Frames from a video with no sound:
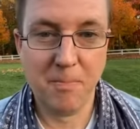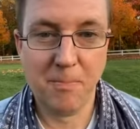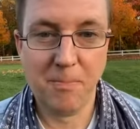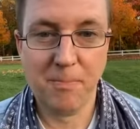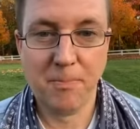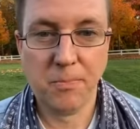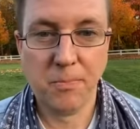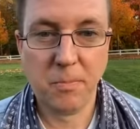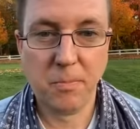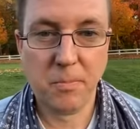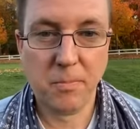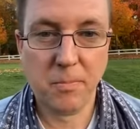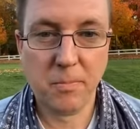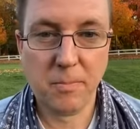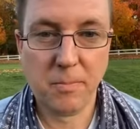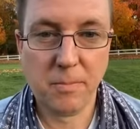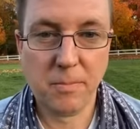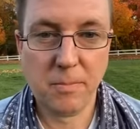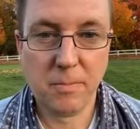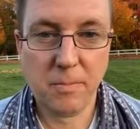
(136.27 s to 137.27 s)

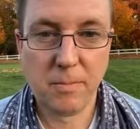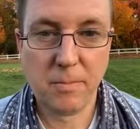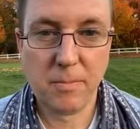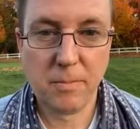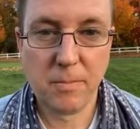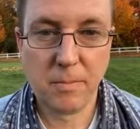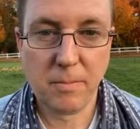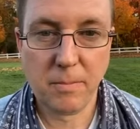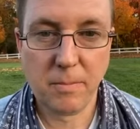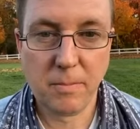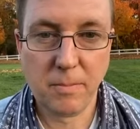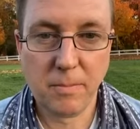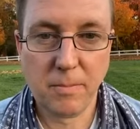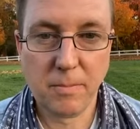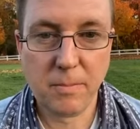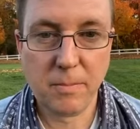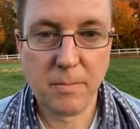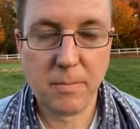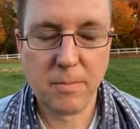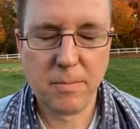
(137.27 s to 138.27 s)

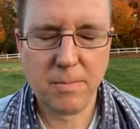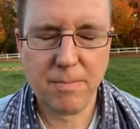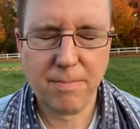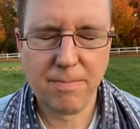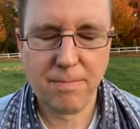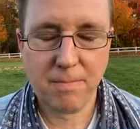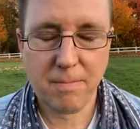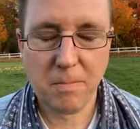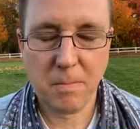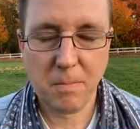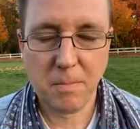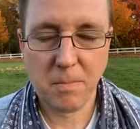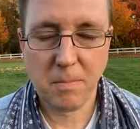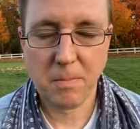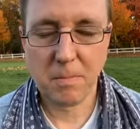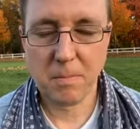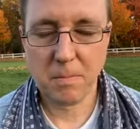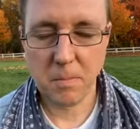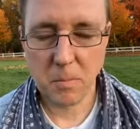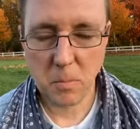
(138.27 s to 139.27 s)

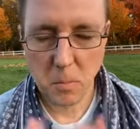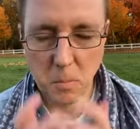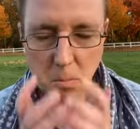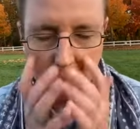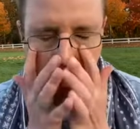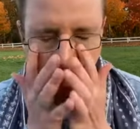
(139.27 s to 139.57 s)
(no one is talking)